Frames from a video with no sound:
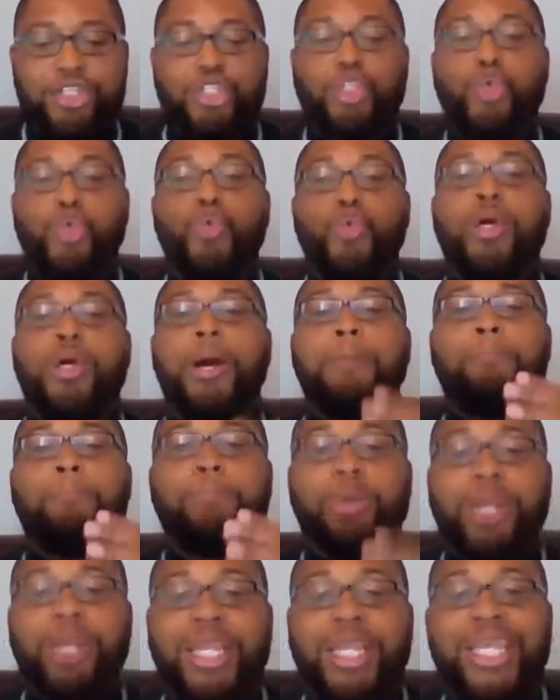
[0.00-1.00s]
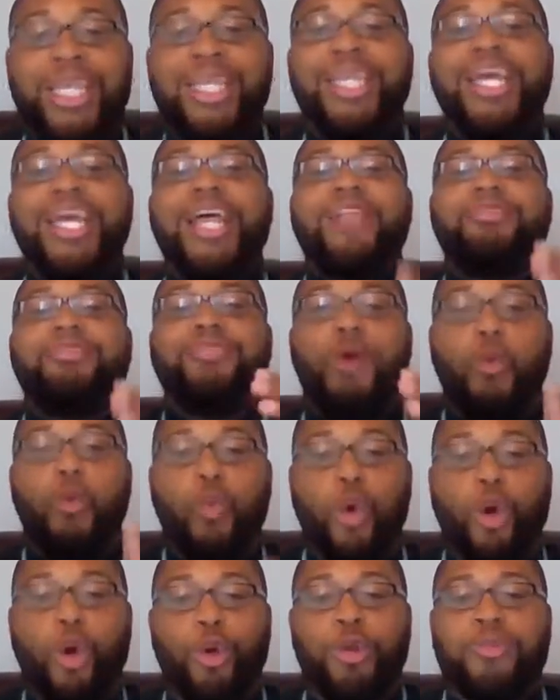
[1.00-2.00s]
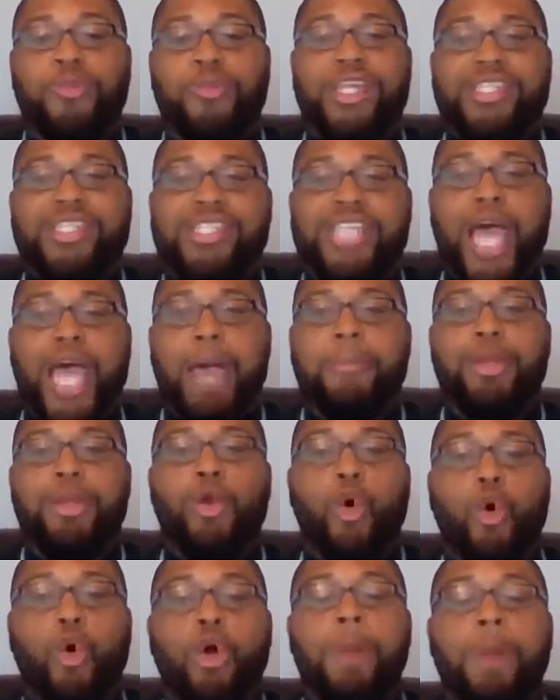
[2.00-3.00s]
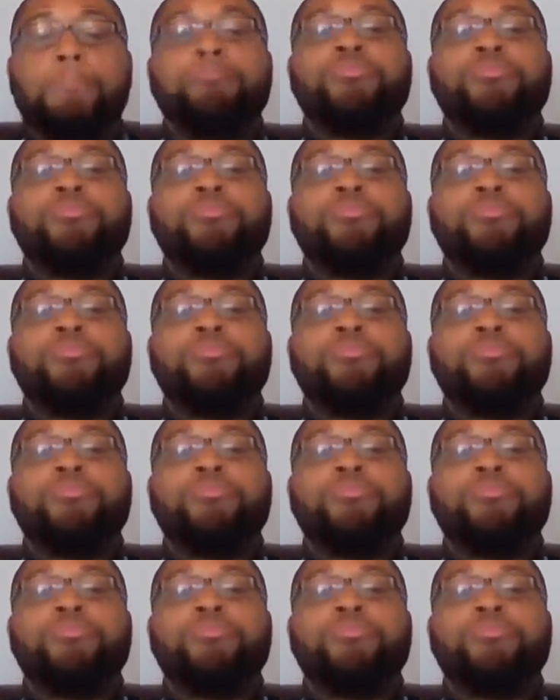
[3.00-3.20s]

to complete the work, the assignment, or